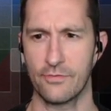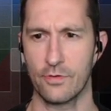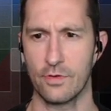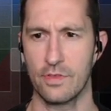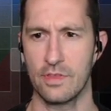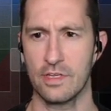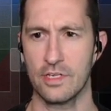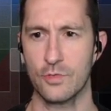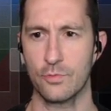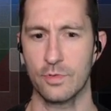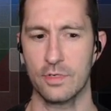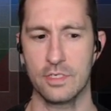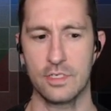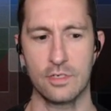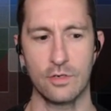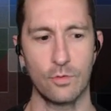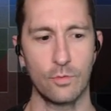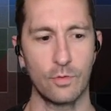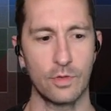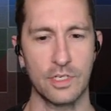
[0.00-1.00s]
for this one,
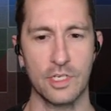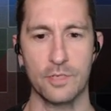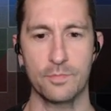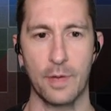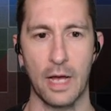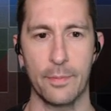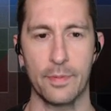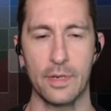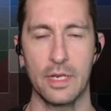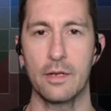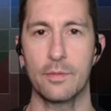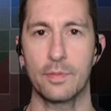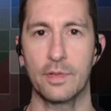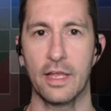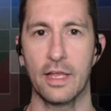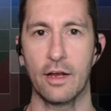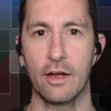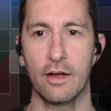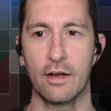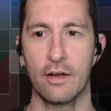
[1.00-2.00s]
so we'll just pop it in and
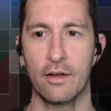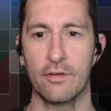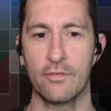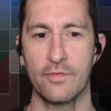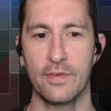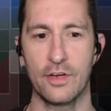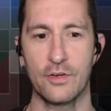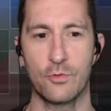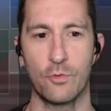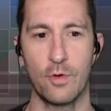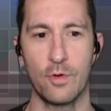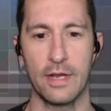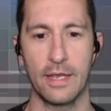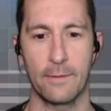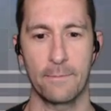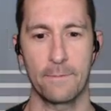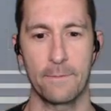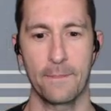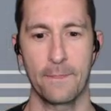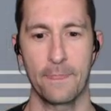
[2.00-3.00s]
play it on our
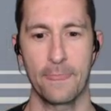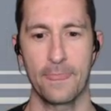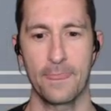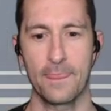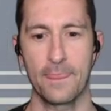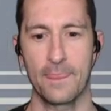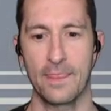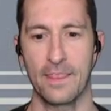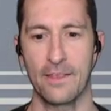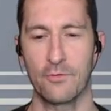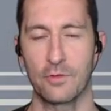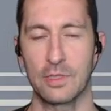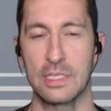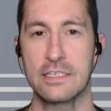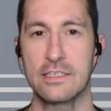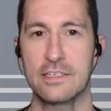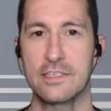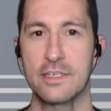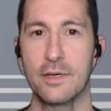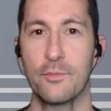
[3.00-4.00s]
VIC-20.
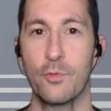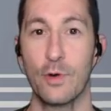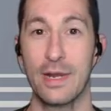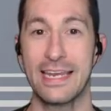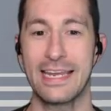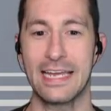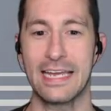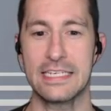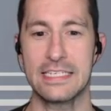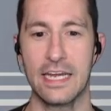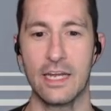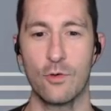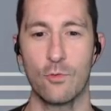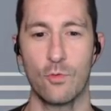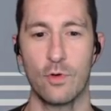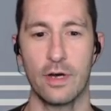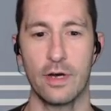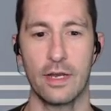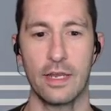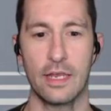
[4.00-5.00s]
Released at some point in
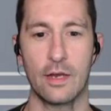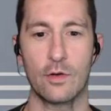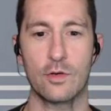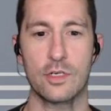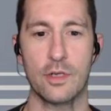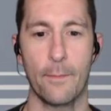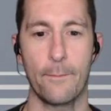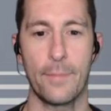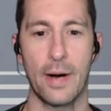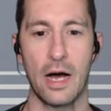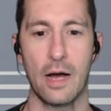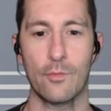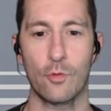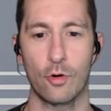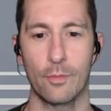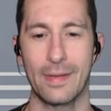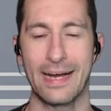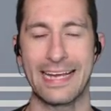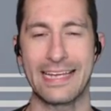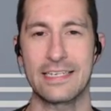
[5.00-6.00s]
1981, here's
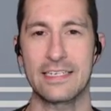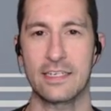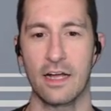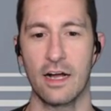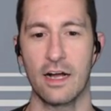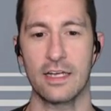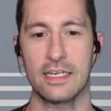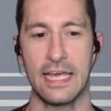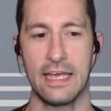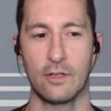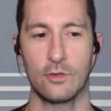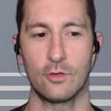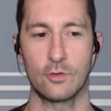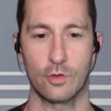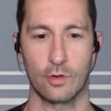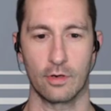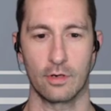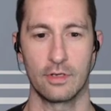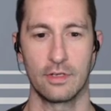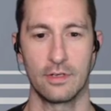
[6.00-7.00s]
Bomber by Scott
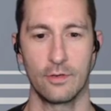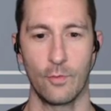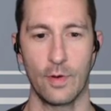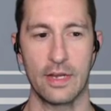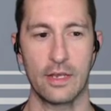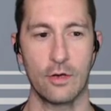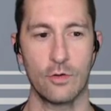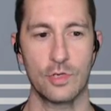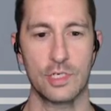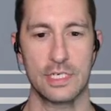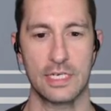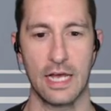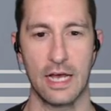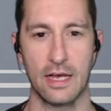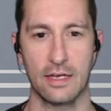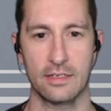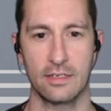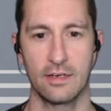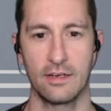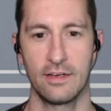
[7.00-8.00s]
Elder. Way to go,
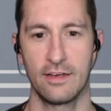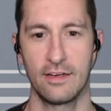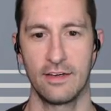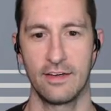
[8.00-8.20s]
Scott.